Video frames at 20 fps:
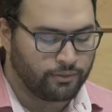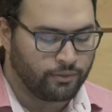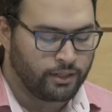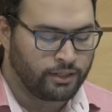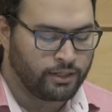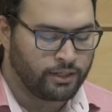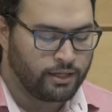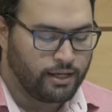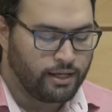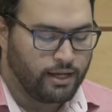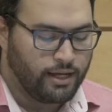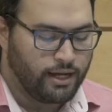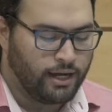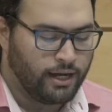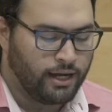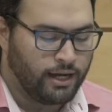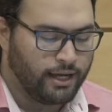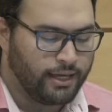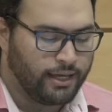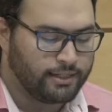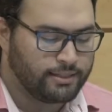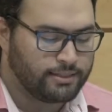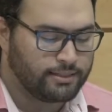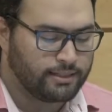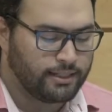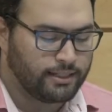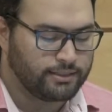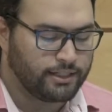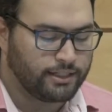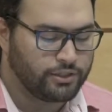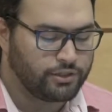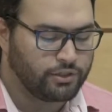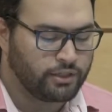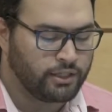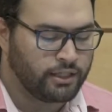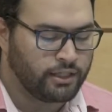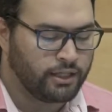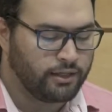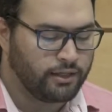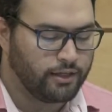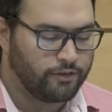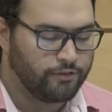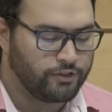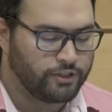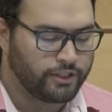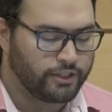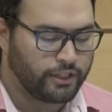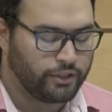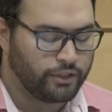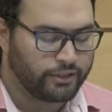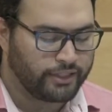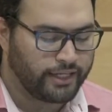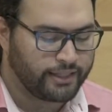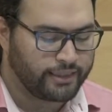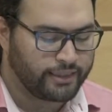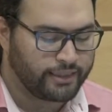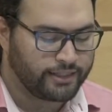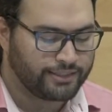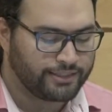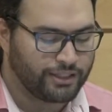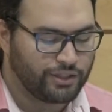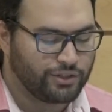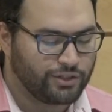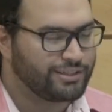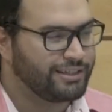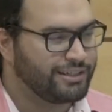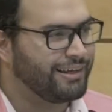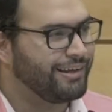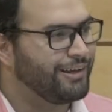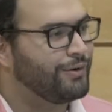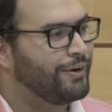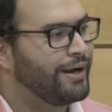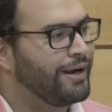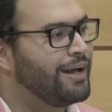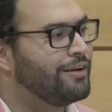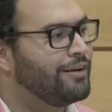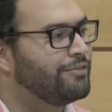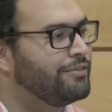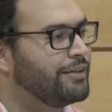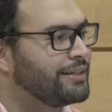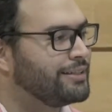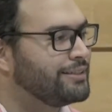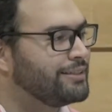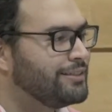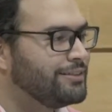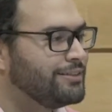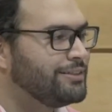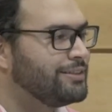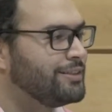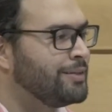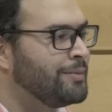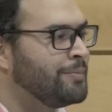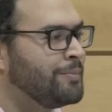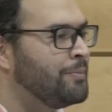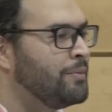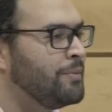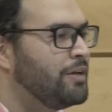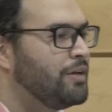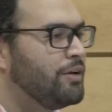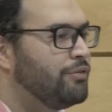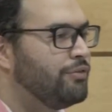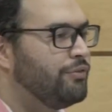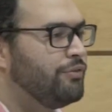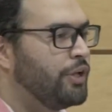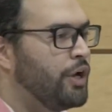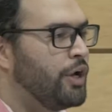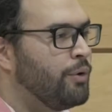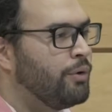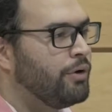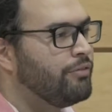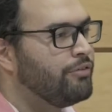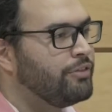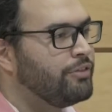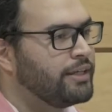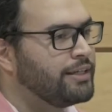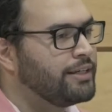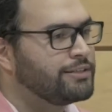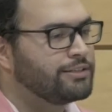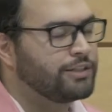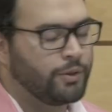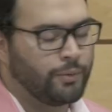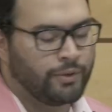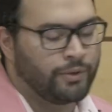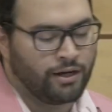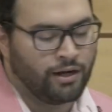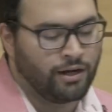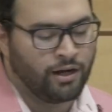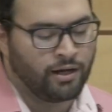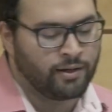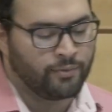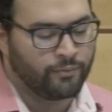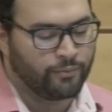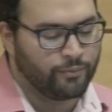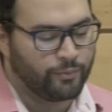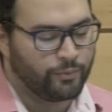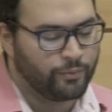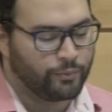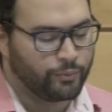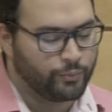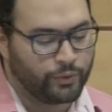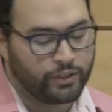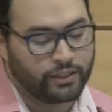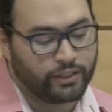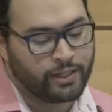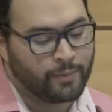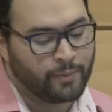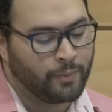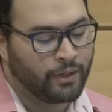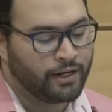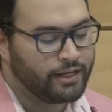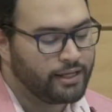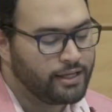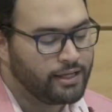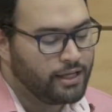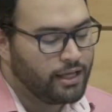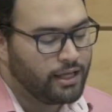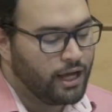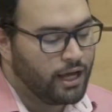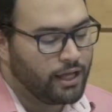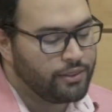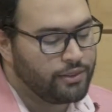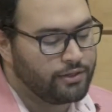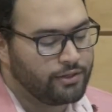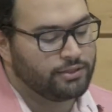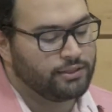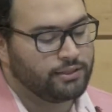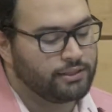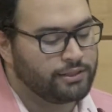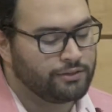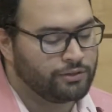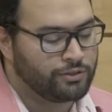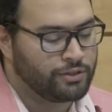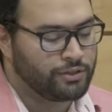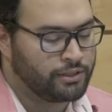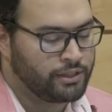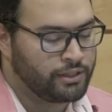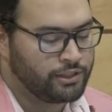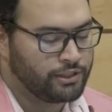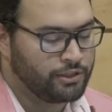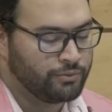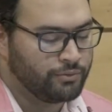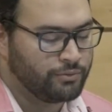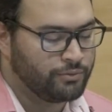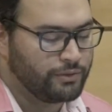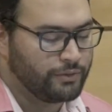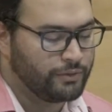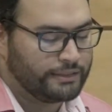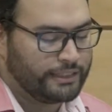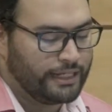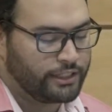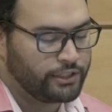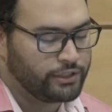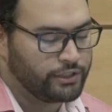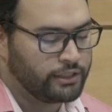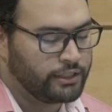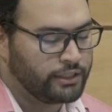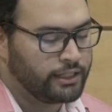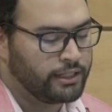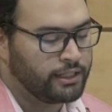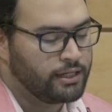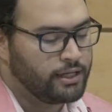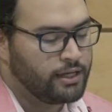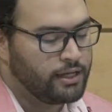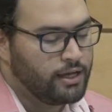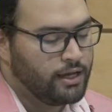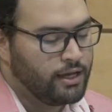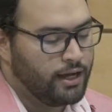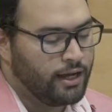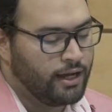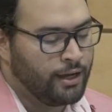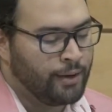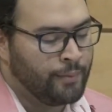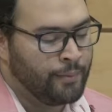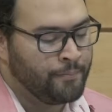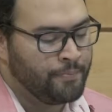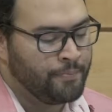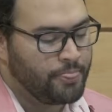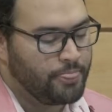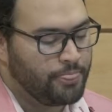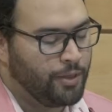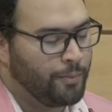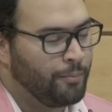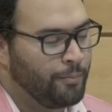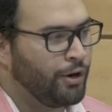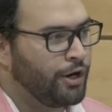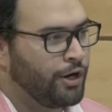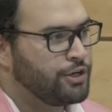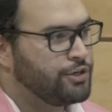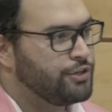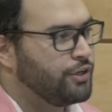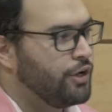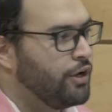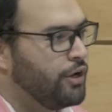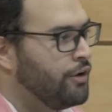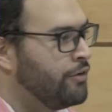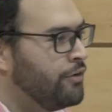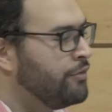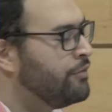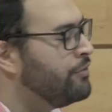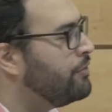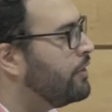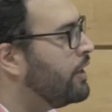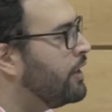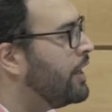one. It's essentially, if you take a look at this, it looks like a graph, like there's some flow of things going on, really. But this data visualization was actually the march of